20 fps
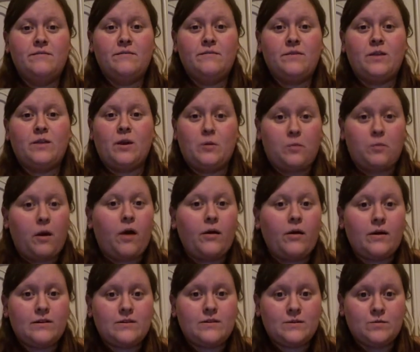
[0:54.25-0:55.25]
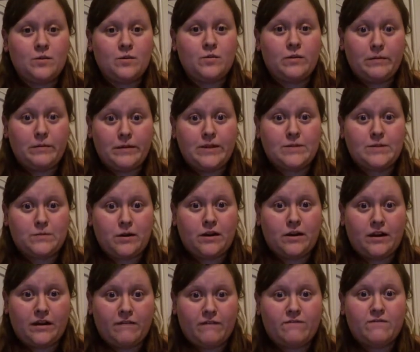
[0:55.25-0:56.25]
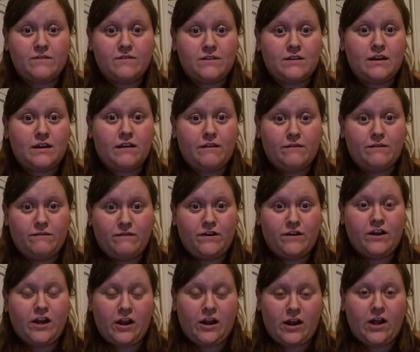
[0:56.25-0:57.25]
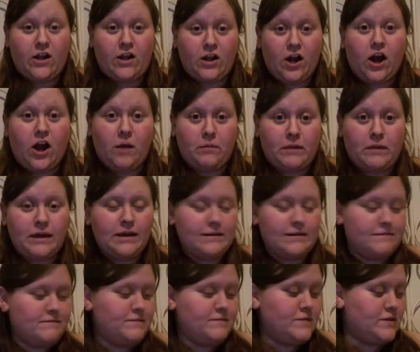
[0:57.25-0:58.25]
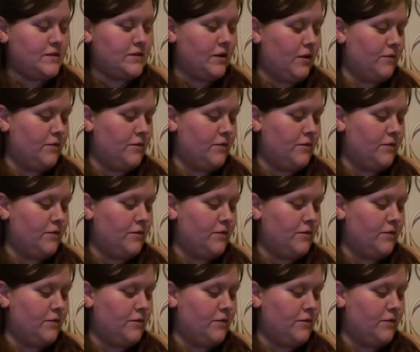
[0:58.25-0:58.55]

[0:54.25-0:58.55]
They're probably assuming we'd be smart enough to figure out how to copy it, so.